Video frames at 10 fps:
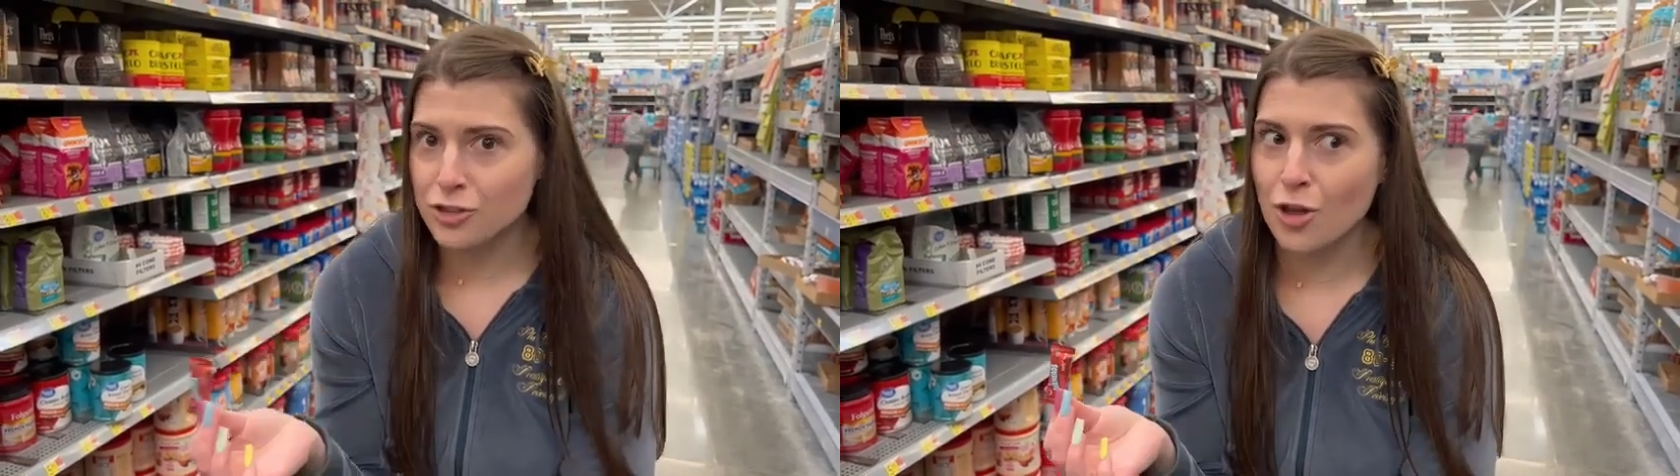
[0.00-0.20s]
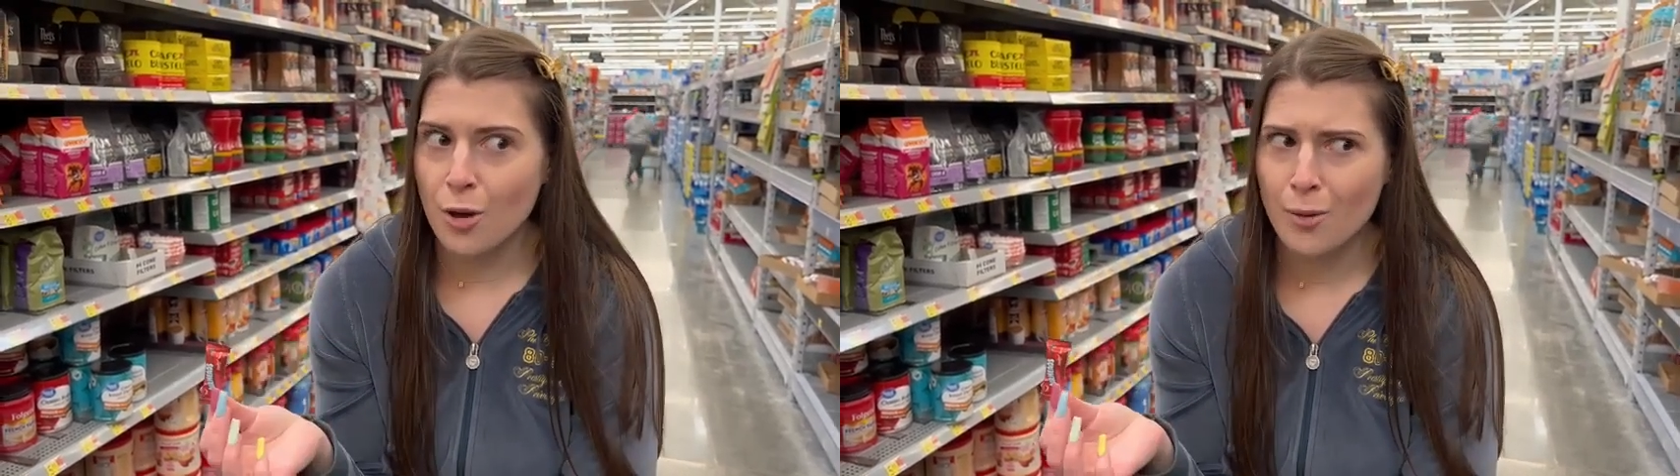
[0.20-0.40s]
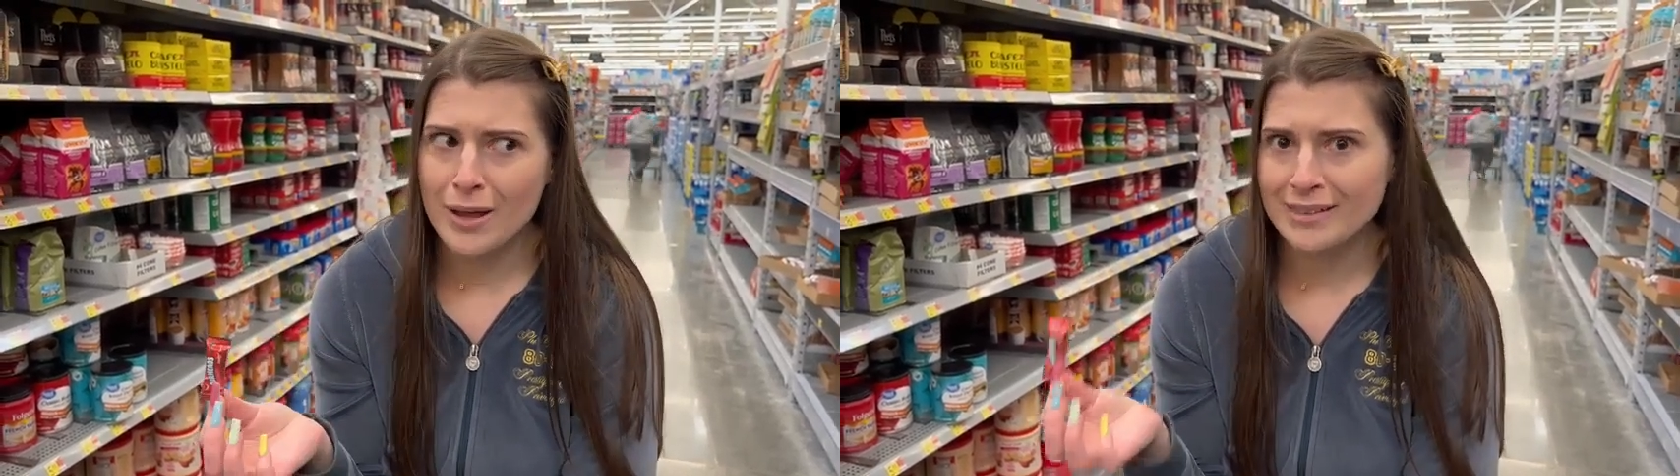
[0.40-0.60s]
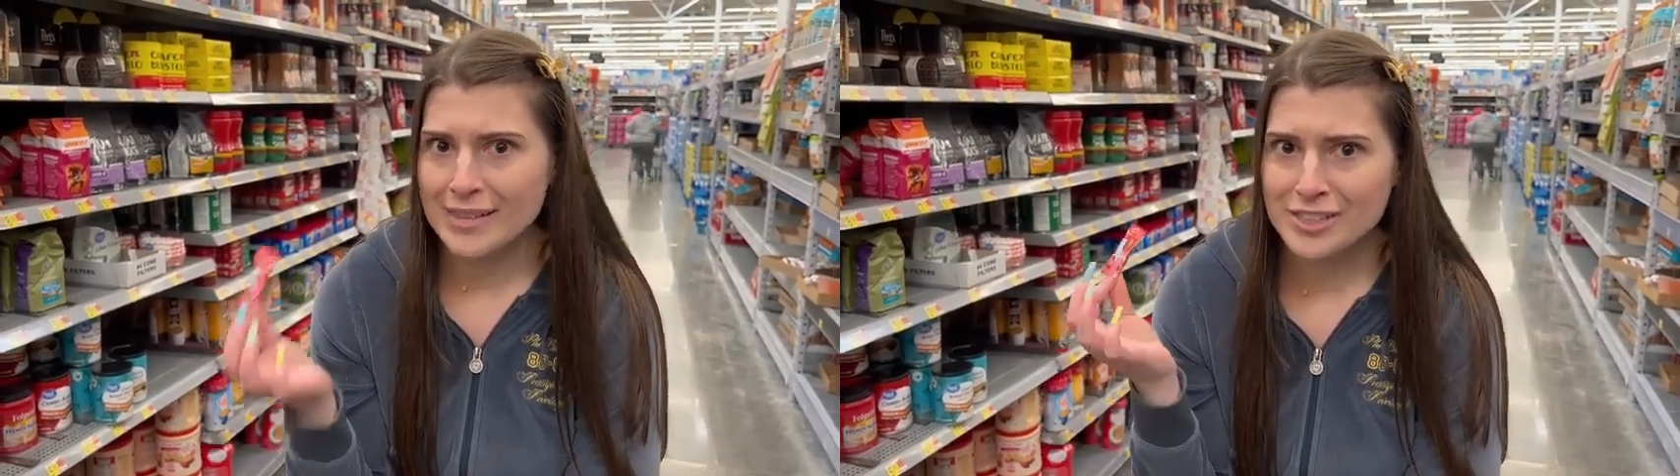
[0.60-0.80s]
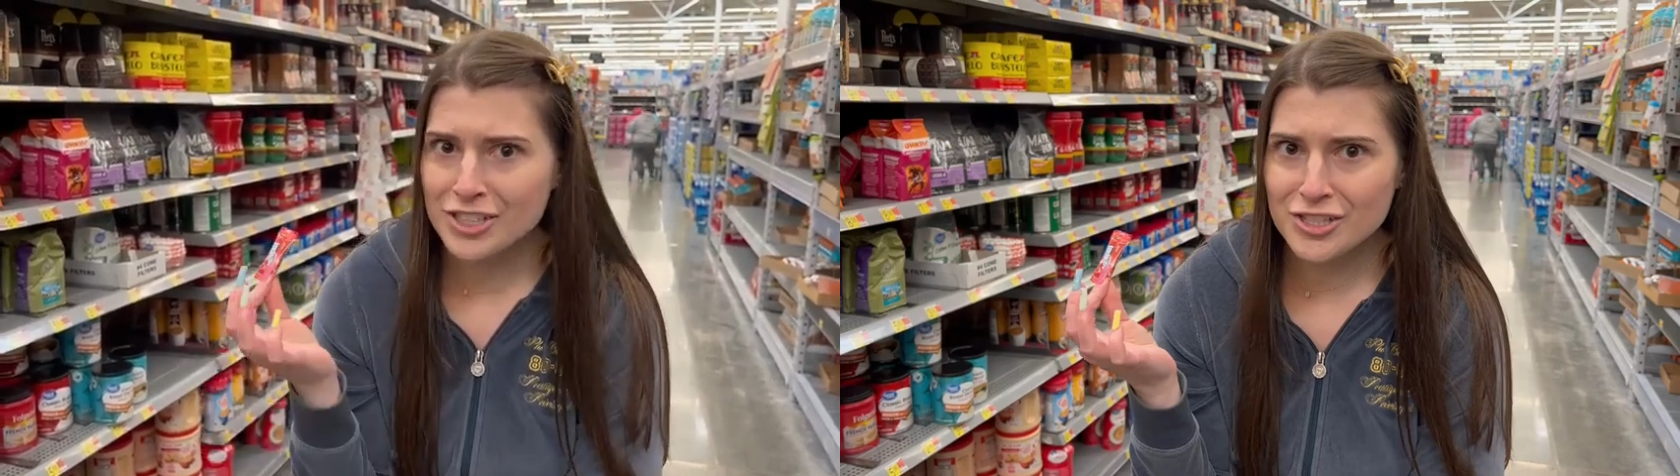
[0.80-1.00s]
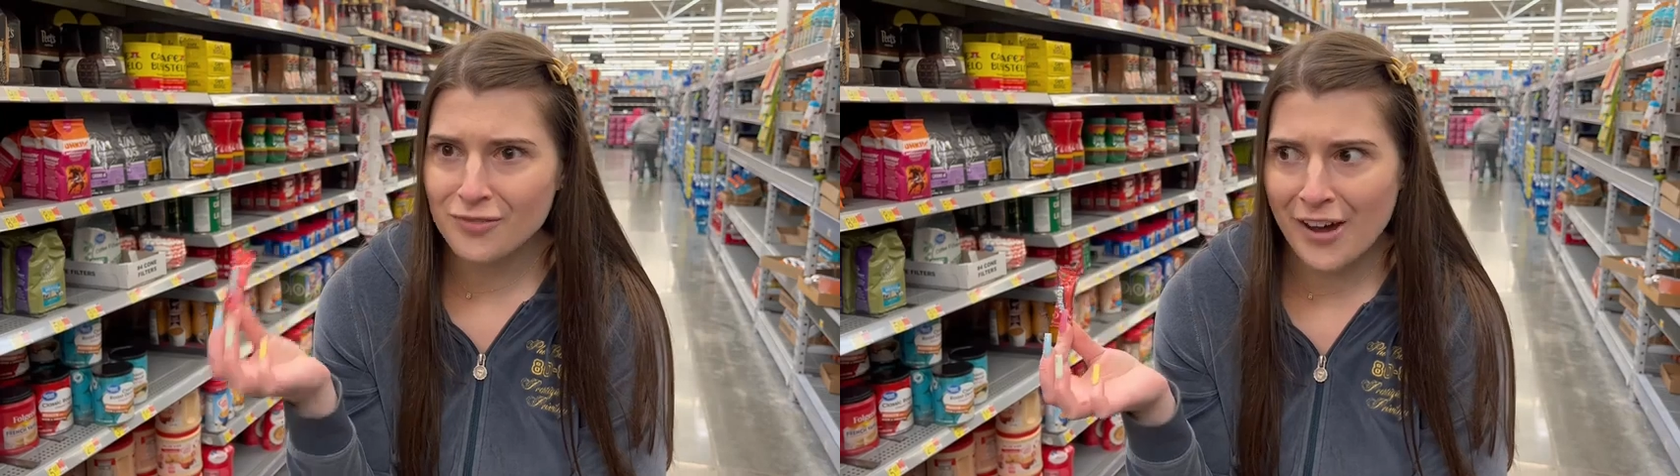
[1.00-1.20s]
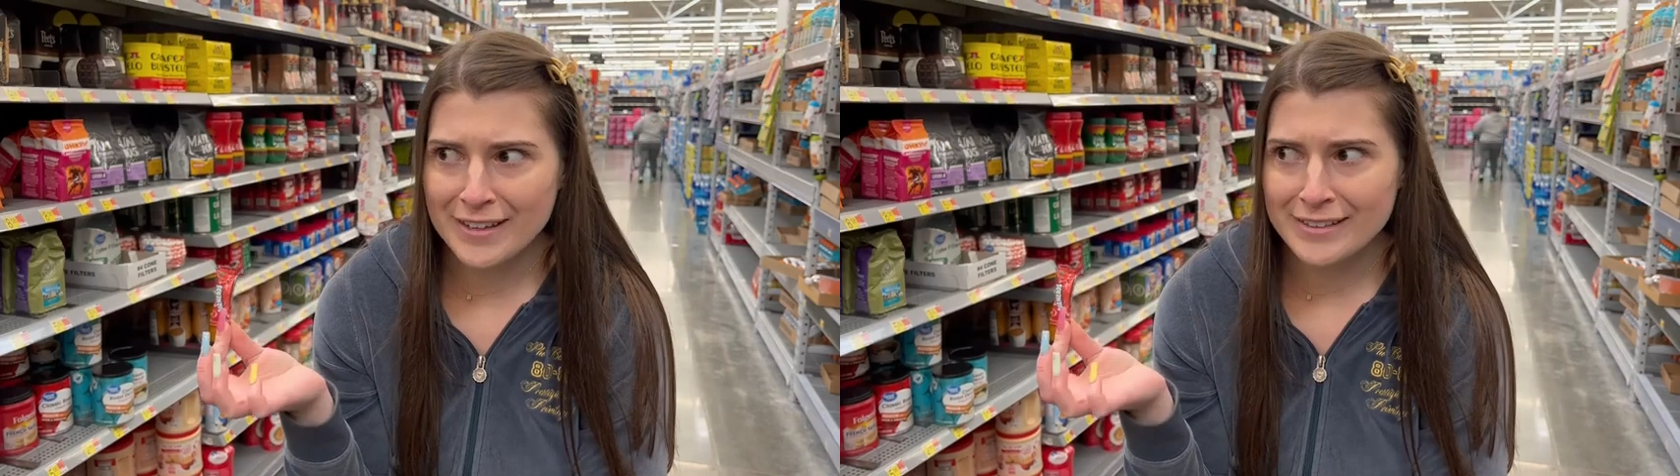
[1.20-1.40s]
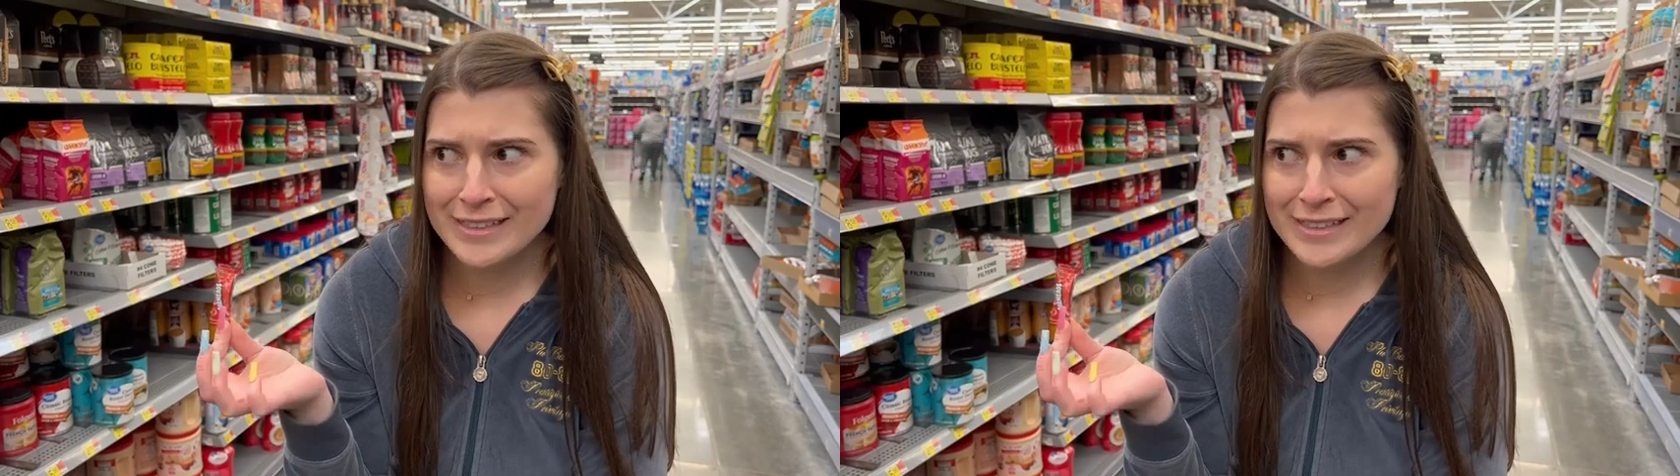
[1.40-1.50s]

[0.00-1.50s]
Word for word: So let's just find